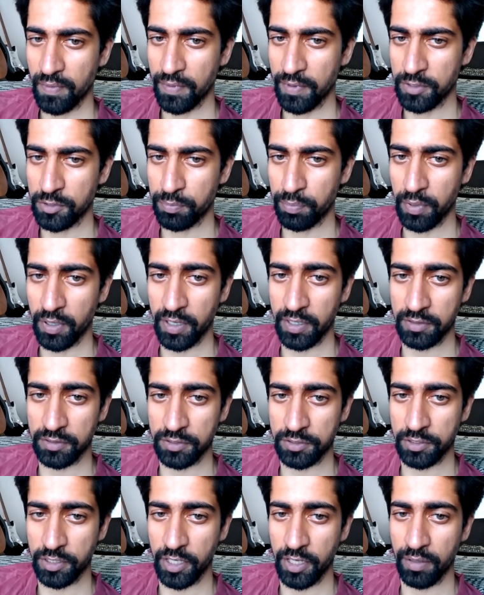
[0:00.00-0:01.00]
is playing
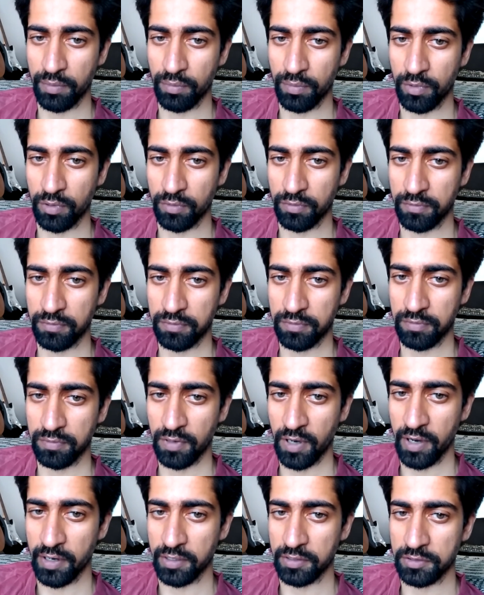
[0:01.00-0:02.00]
this game of
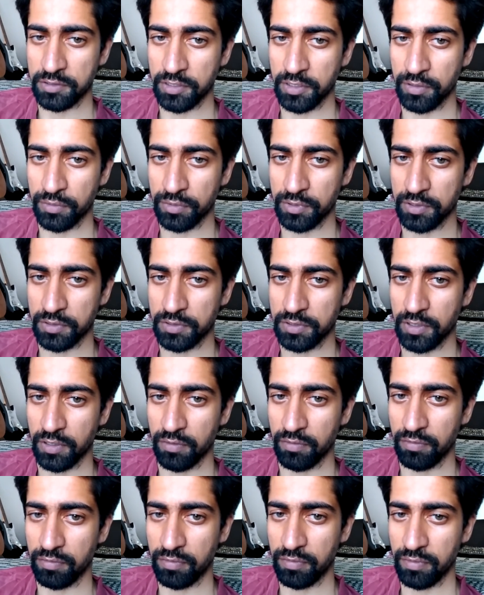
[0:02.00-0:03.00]
hide and seek with
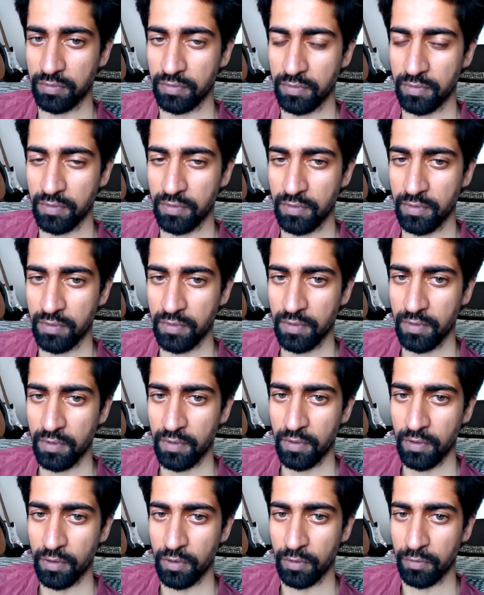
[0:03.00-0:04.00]
itself,
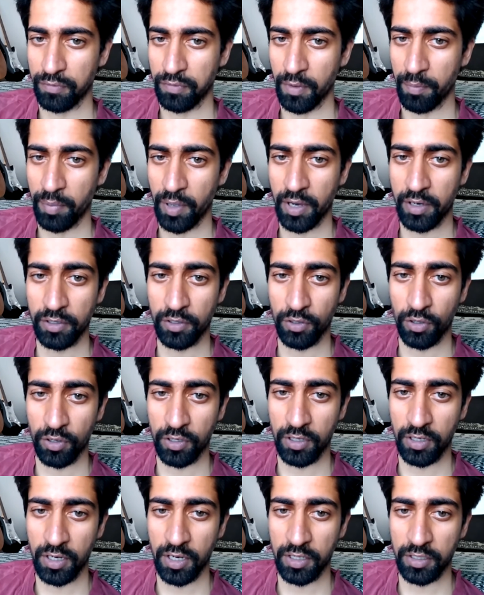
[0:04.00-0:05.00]
of apparent
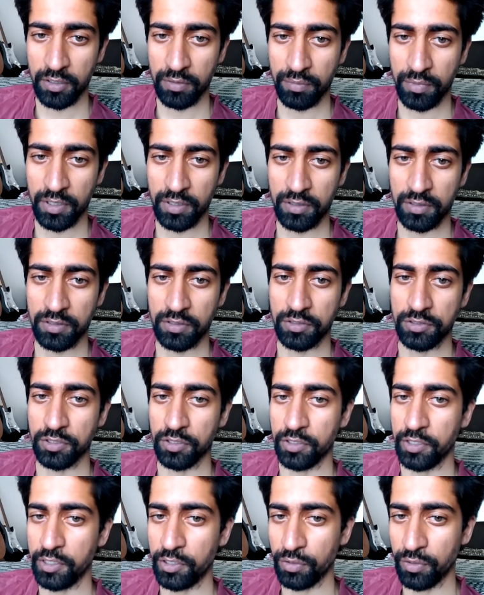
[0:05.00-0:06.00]
non-enlightenment, the
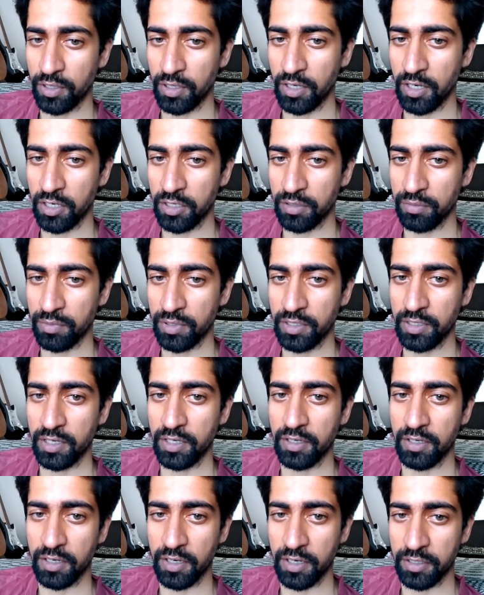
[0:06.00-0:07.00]
journey to enlightenment
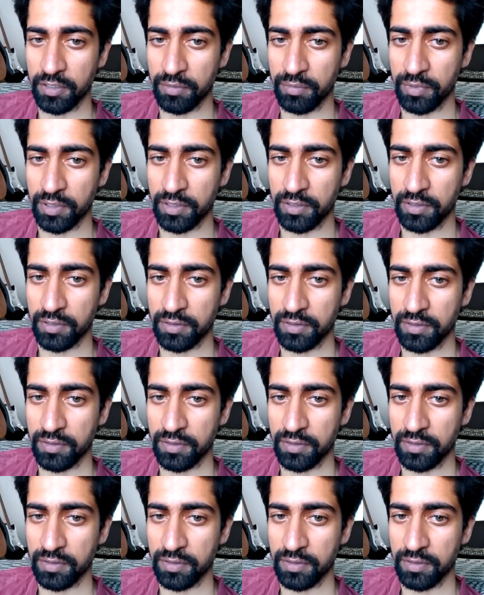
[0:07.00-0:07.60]
and enlightenment,